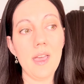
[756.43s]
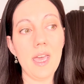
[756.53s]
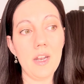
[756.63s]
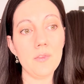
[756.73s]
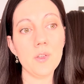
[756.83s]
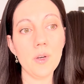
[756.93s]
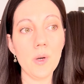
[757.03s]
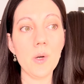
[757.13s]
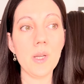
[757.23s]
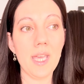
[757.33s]
And if
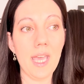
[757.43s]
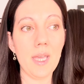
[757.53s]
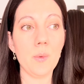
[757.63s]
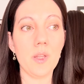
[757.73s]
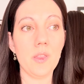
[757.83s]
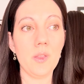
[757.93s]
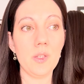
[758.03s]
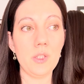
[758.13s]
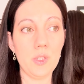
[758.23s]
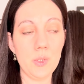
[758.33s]
you're okay with
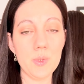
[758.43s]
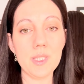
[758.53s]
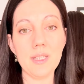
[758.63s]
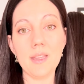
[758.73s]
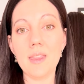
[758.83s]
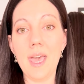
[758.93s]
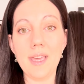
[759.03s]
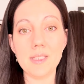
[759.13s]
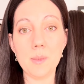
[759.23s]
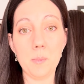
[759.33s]
using
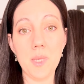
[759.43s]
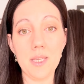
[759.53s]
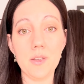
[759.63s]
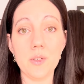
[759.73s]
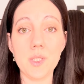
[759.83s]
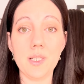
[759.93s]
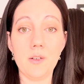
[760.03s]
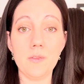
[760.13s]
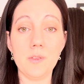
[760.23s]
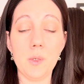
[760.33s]
that to make
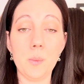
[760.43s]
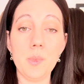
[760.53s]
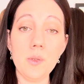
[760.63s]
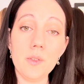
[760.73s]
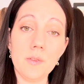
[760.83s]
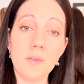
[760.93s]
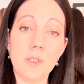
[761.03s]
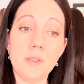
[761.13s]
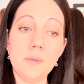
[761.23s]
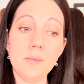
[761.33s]
yourself feel
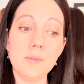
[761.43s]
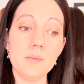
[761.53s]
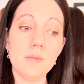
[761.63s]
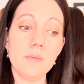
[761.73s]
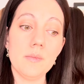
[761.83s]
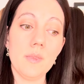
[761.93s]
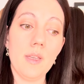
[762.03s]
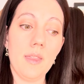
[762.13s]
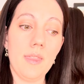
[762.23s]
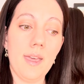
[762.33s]
beautiful,
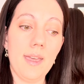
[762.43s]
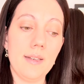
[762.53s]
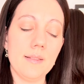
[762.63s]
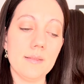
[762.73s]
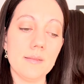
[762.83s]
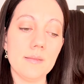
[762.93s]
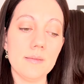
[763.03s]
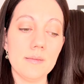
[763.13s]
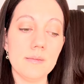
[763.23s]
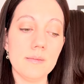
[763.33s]
then
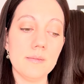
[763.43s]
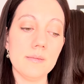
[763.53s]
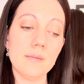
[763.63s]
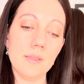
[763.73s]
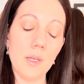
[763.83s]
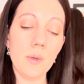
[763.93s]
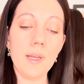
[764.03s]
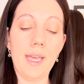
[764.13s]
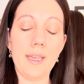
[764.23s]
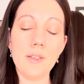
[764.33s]

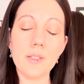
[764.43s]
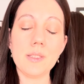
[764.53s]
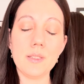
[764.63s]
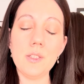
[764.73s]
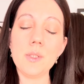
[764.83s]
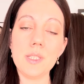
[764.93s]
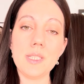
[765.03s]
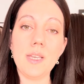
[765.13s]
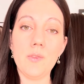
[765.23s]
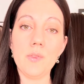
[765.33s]
okay, you could
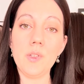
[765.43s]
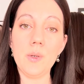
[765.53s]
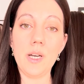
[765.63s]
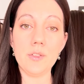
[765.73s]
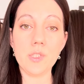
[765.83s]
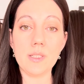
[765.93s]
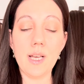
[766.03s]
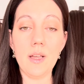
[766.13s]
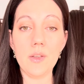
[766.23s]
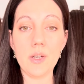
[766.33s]
save a few
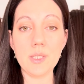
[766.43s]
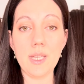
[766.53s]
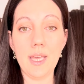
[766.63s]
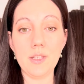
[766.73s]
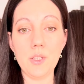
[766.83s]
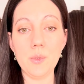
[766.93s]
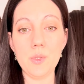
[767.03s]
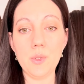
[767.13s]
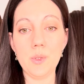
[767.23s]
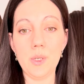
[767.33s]
$100s and you
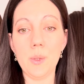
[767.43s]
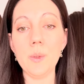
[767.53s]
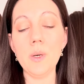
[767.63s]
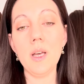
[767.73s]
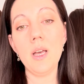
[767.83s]
do you.